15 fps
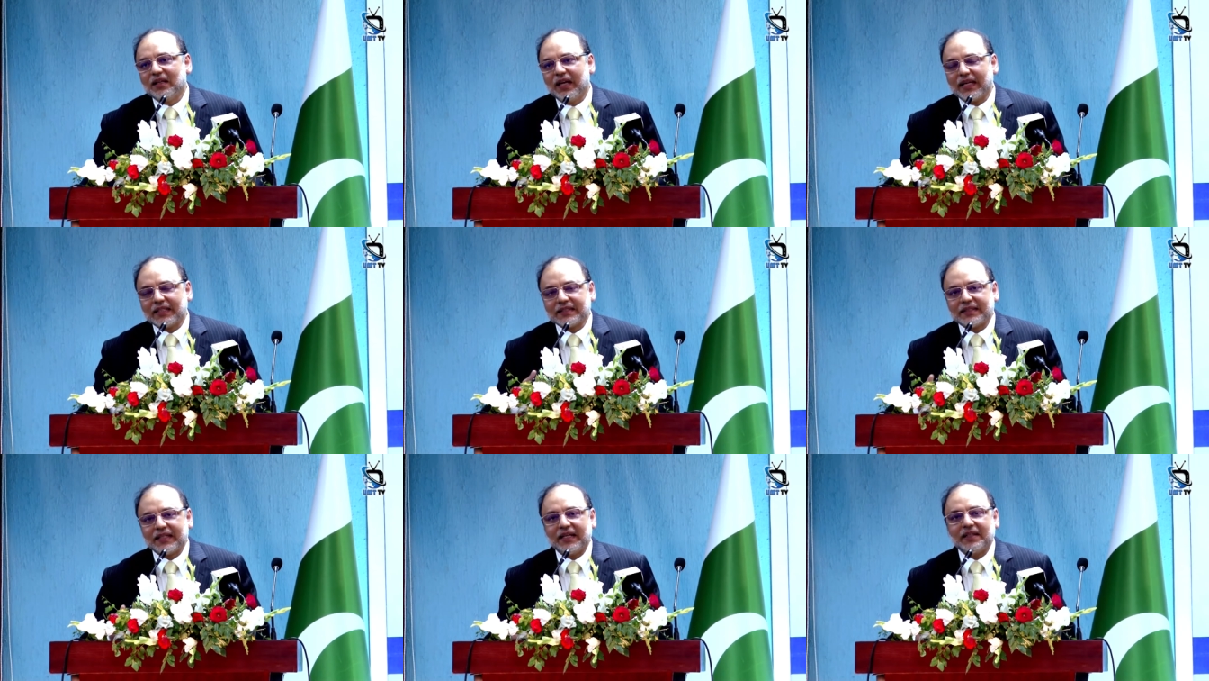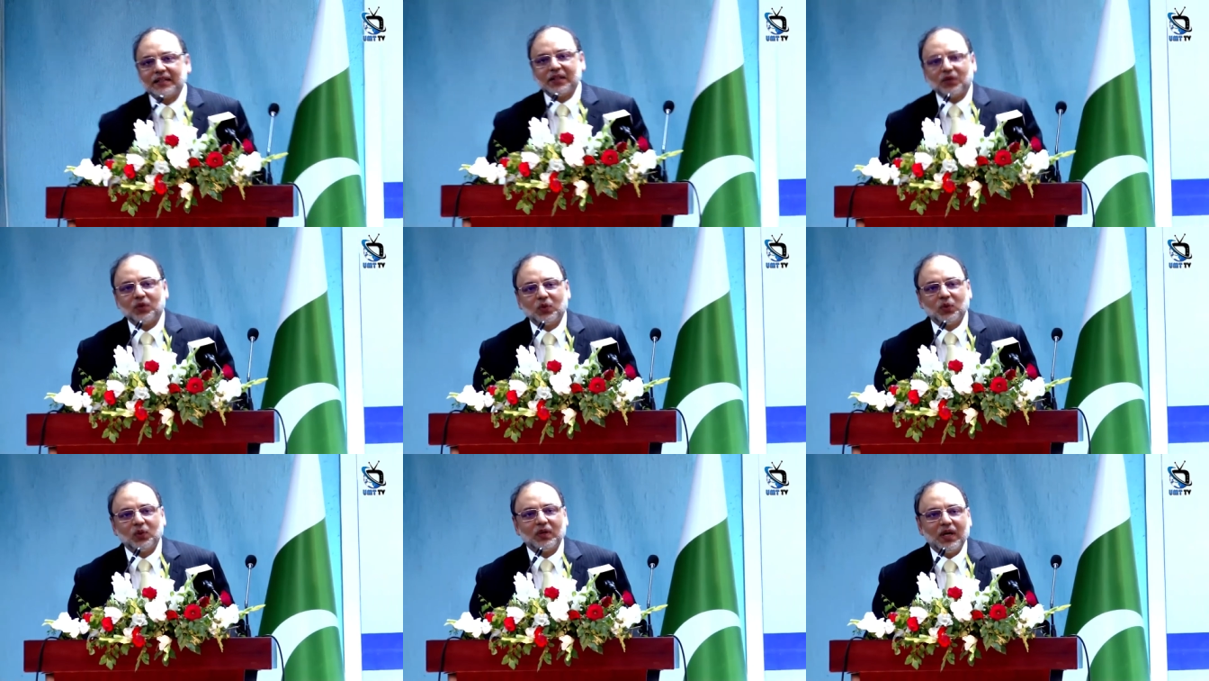extend their
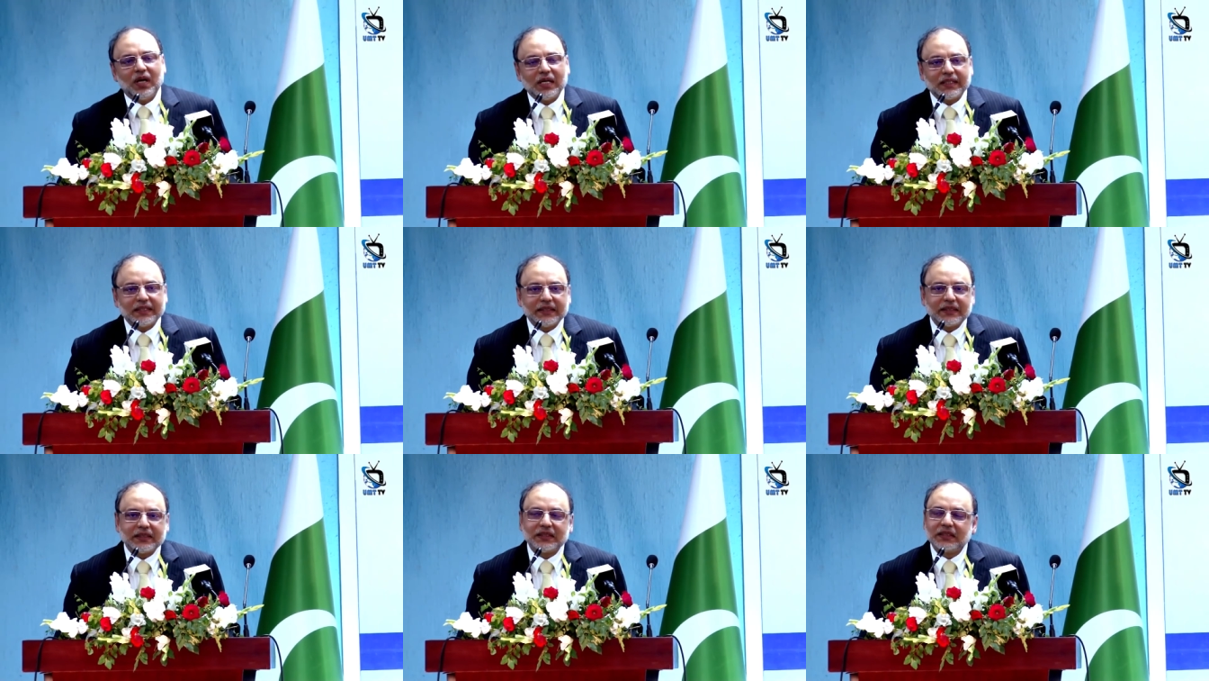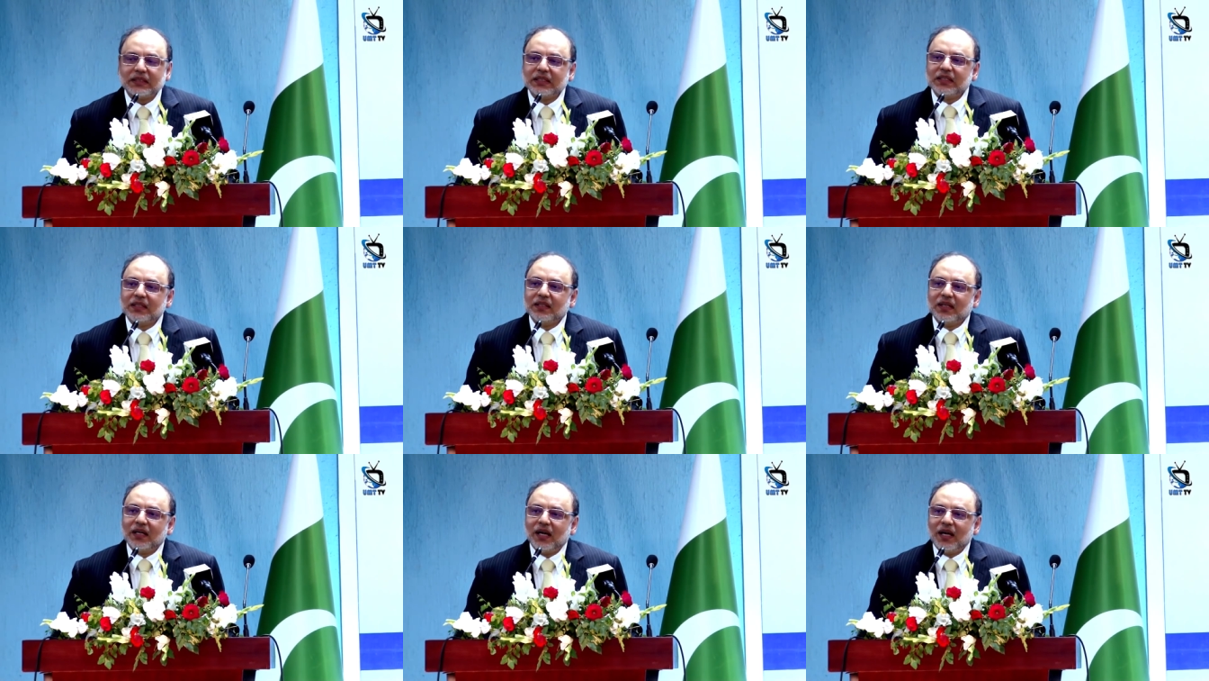wholehearted,
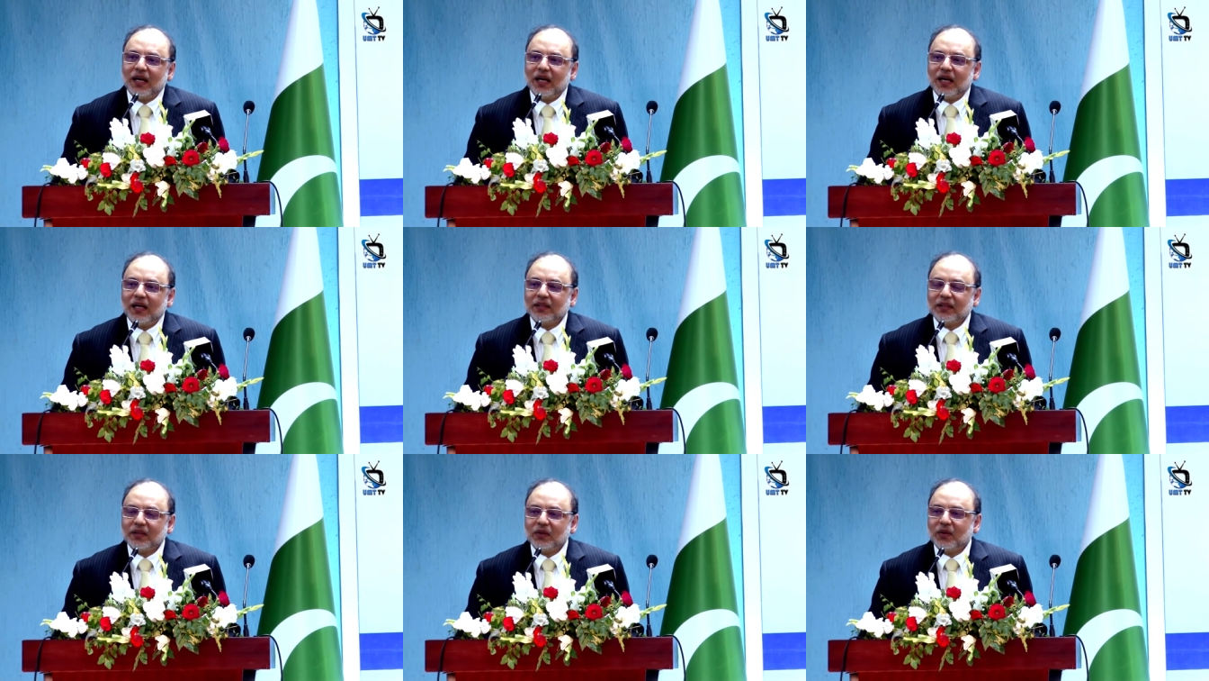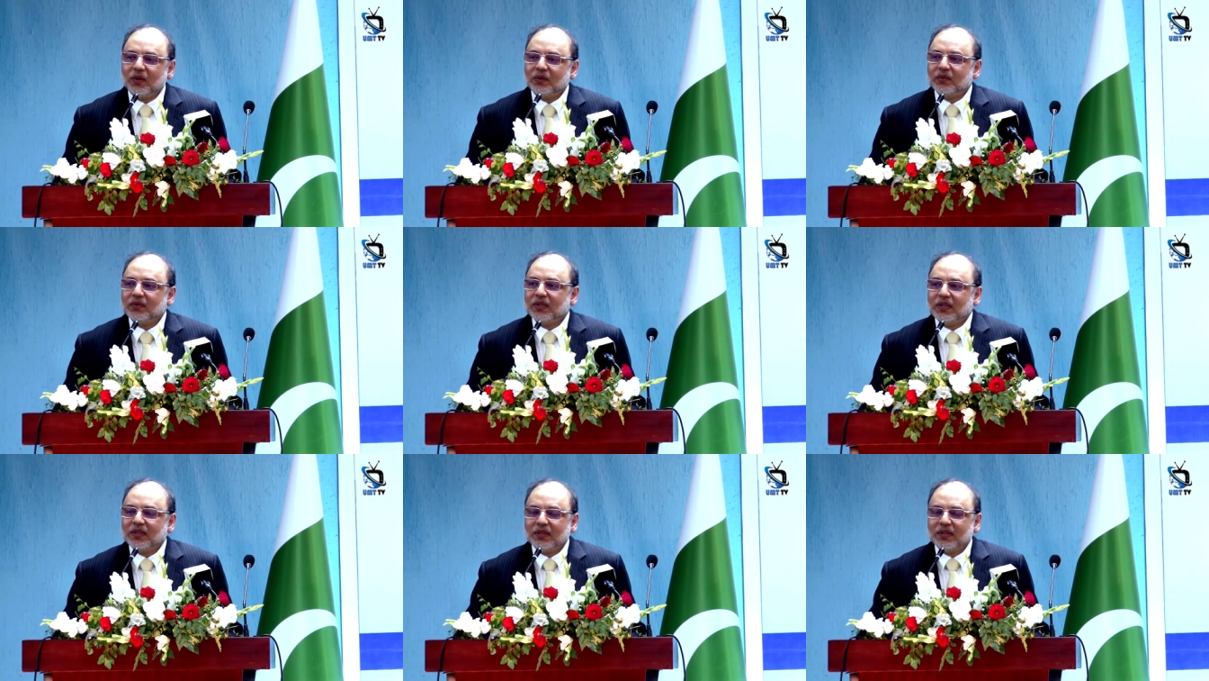uh, you know,